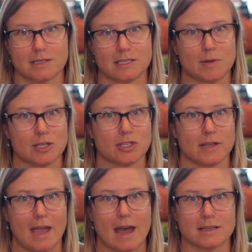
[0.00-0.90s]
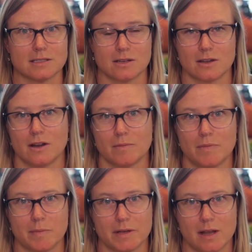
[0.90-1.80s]
especially as the current
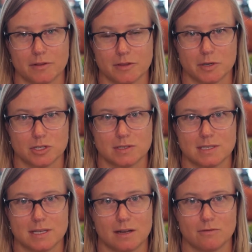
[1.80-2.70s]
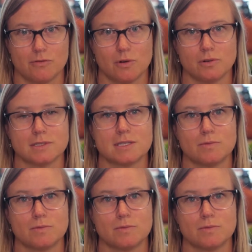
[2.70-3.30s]
public health emergency unfolds.